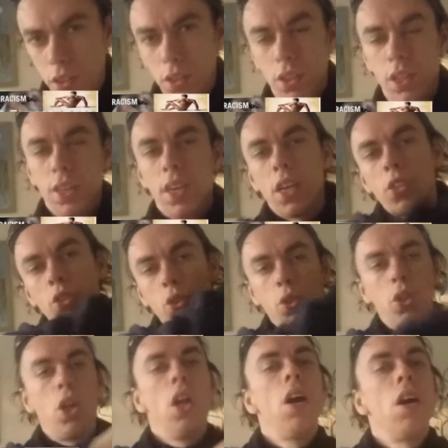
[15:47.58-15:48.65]
You cannot
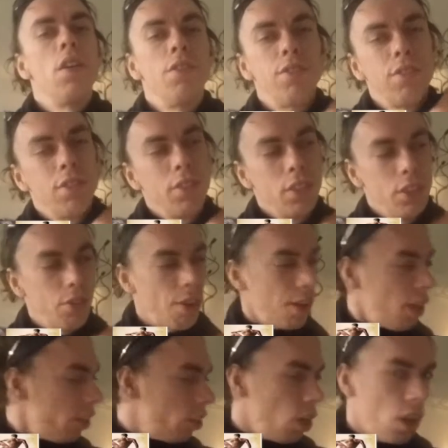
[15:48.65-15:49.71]
call it love. You
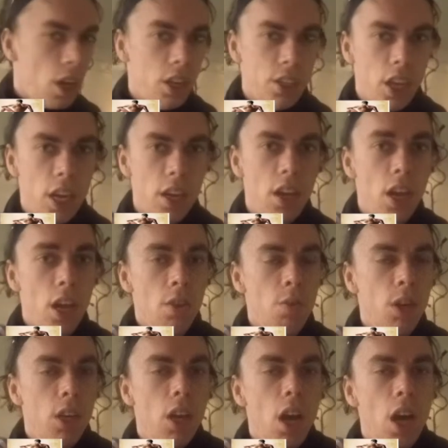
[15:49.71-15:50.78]
cannot say
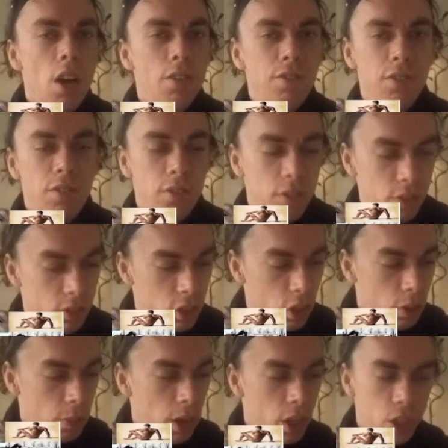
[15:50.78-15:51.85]
we love
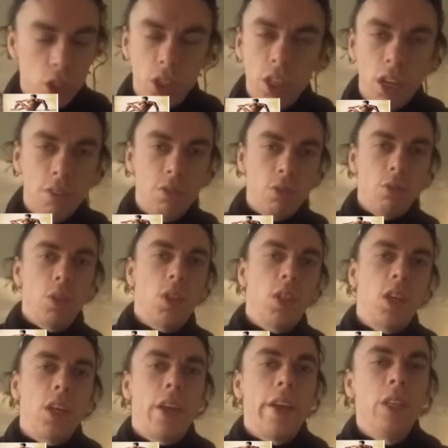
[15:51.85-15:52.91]
so much and therefore
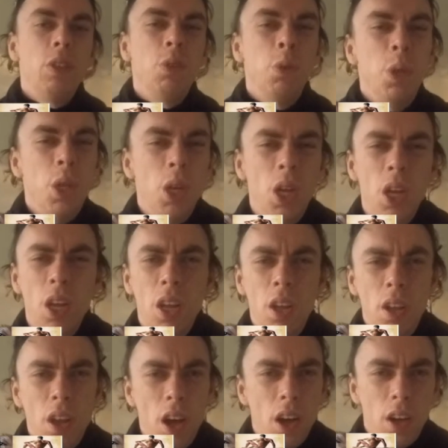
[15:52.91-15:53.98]
we kill
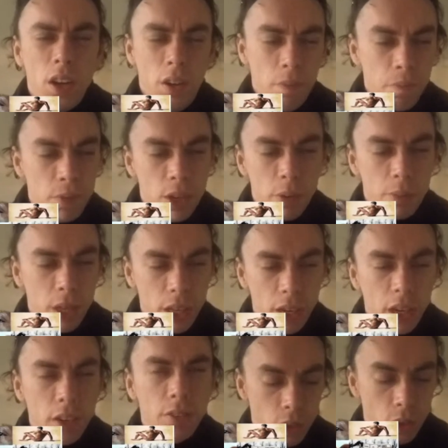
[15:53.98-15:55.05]
something
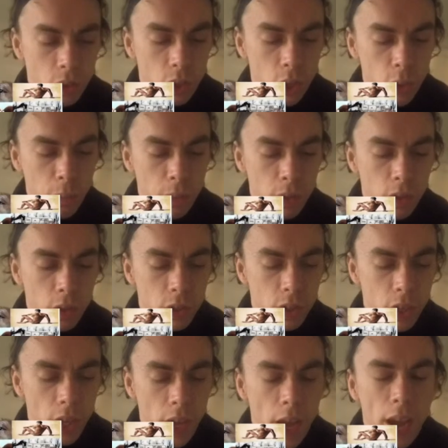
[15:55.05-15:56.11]
like
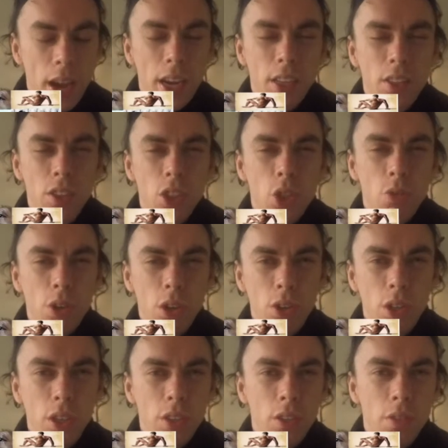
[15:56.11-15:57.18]
2.8
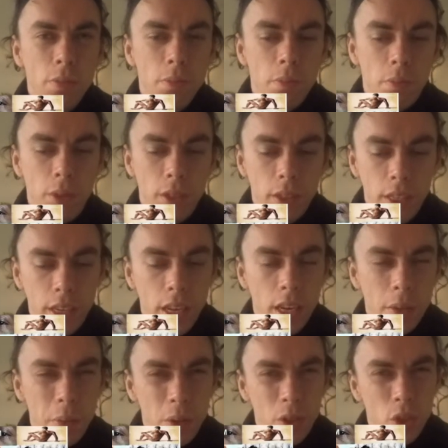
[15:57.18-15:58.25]
trillion marine
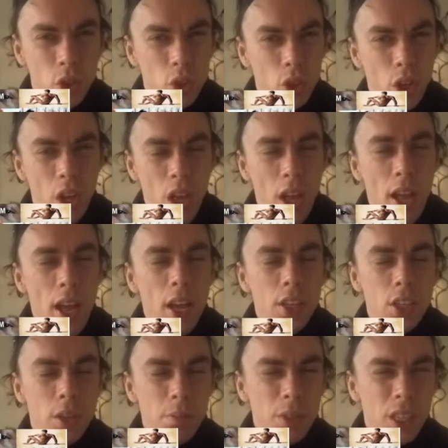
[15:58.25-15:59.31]
animals
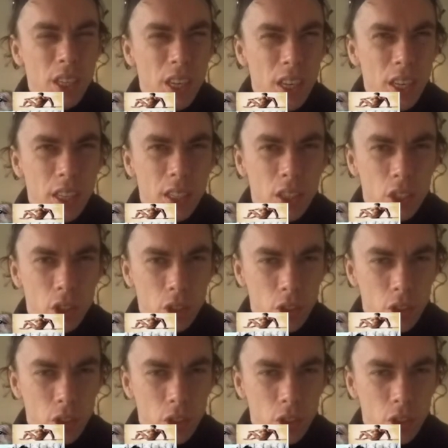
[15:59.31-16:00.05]
and something like